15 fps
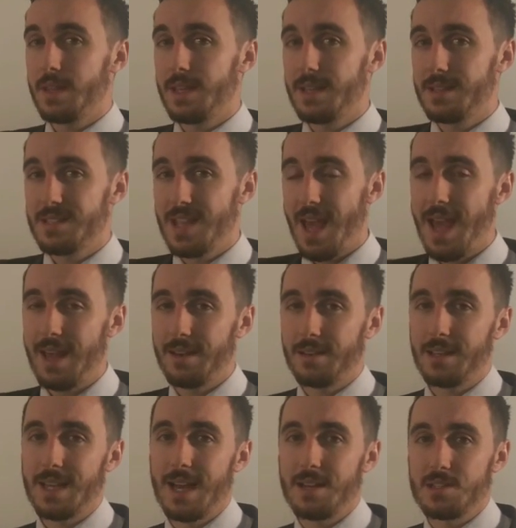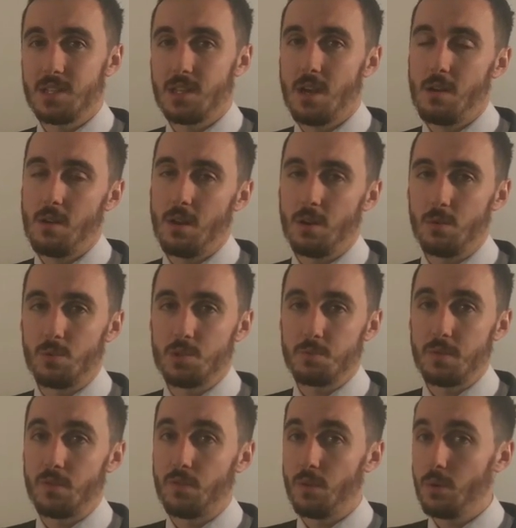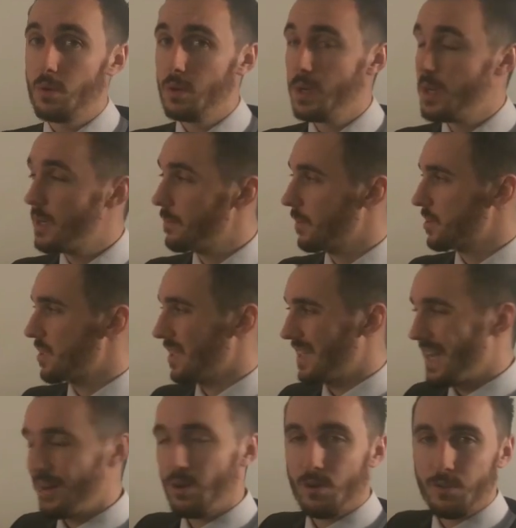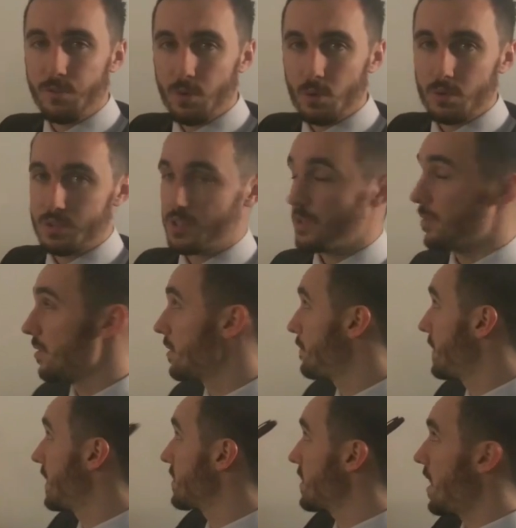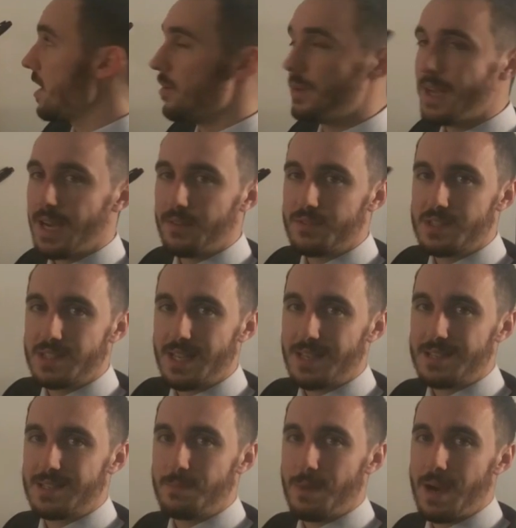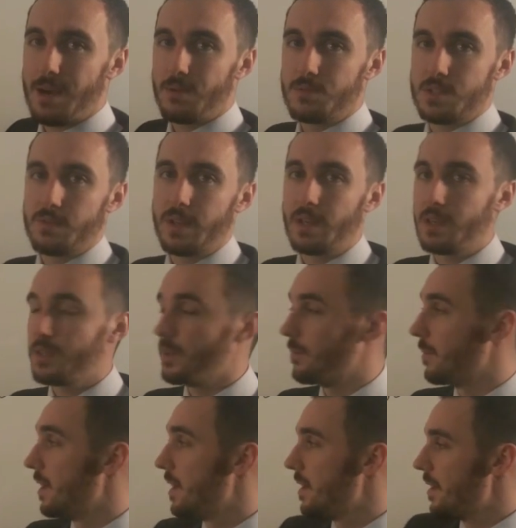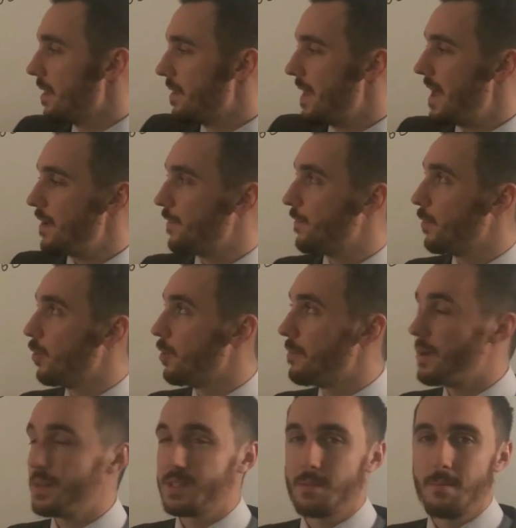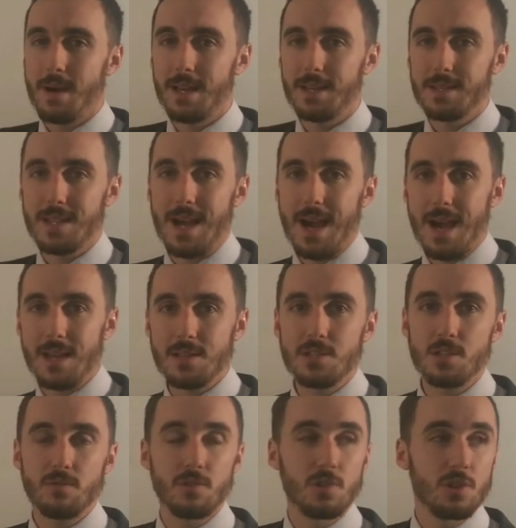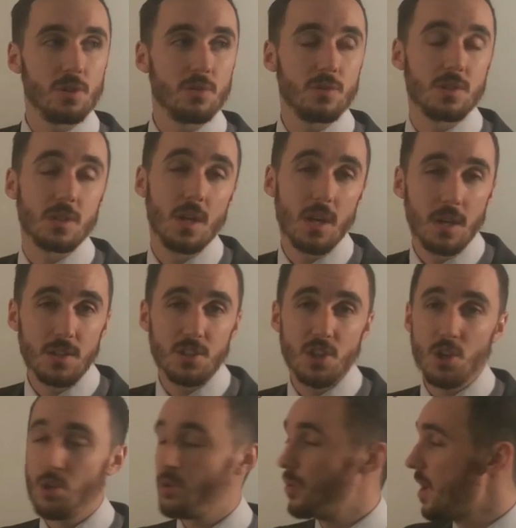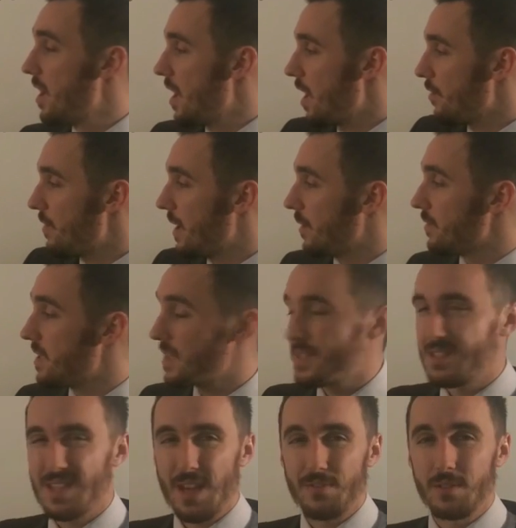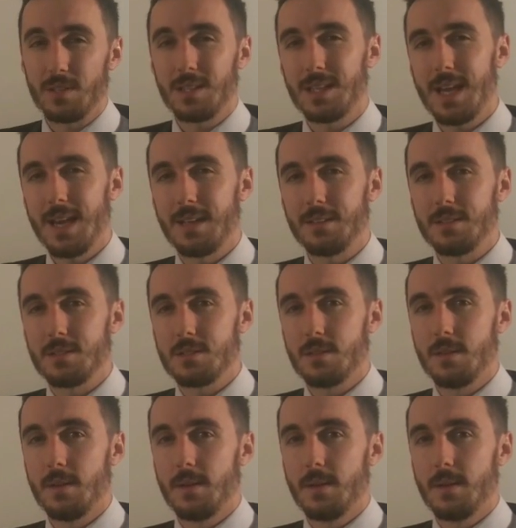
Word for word: the 10 cans of cola I was before because I cannot afford to because I only have 60 pounds of income. Therefore, my demand has to reduce to around seven cans.